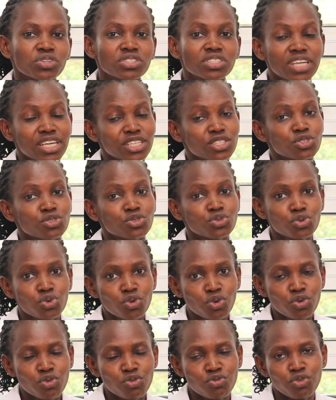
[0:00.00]
we just
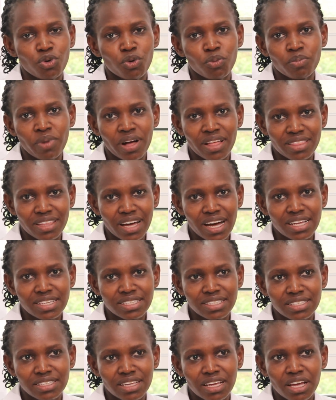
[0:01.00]
do for
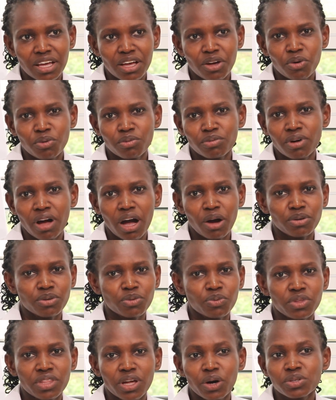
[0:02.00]
mothers
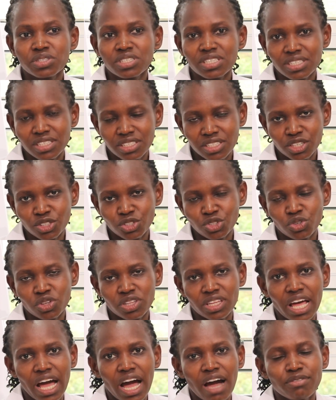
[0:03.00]
without
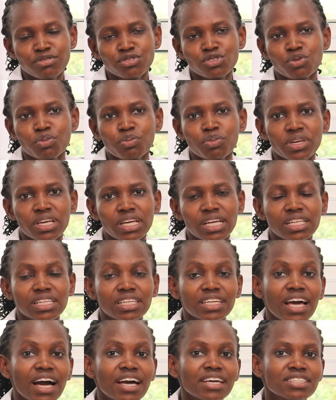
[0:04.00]
intention. There have to be
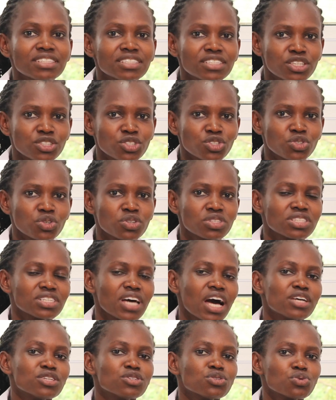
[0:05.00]
clear intentions
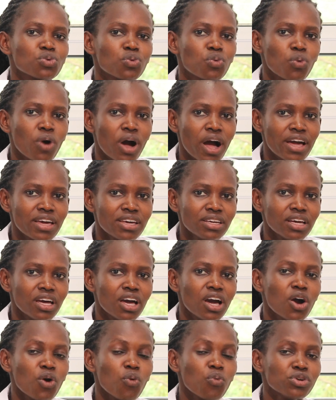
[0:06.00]
as to why
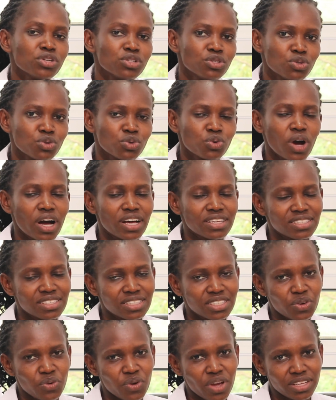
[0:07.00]
we do a
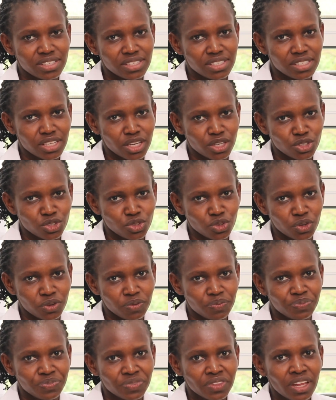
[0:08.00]
cesarean section.